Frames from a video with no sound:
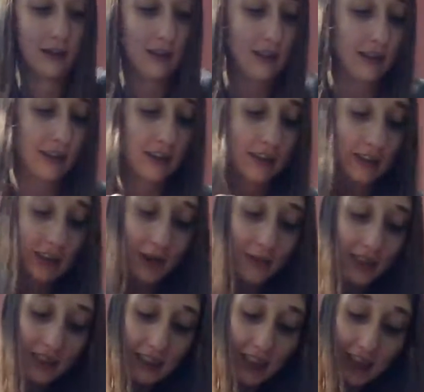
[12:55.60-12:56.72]
This is
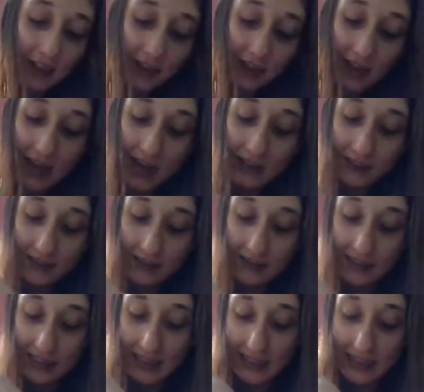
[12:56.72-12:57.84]
coming together
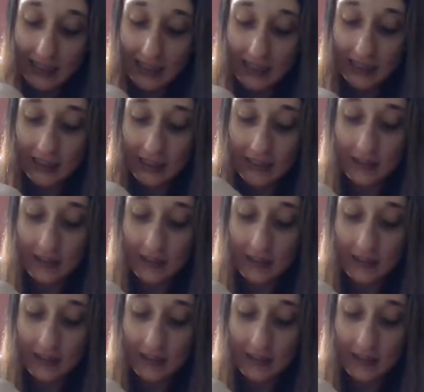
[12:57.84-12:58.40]
nicely.